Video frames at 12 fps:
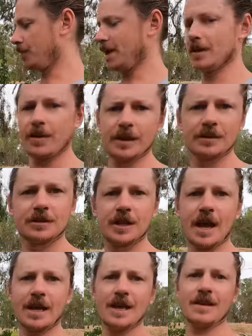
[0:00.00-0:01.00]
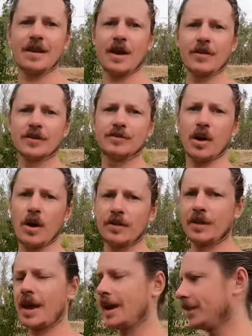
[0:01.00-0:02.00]
But anyway, today is Erin's
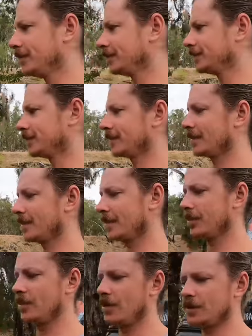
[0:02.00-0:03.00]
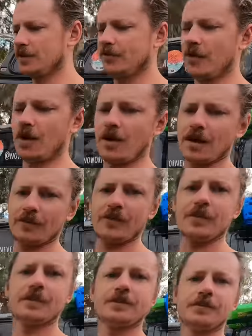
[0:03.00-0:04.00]
birthday, thirty-five.
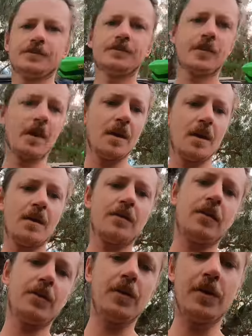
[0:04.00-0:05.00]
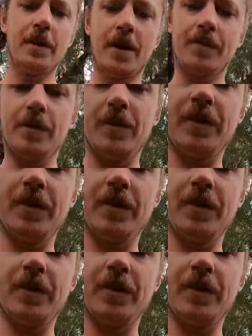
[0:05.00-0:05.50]
So cooking up a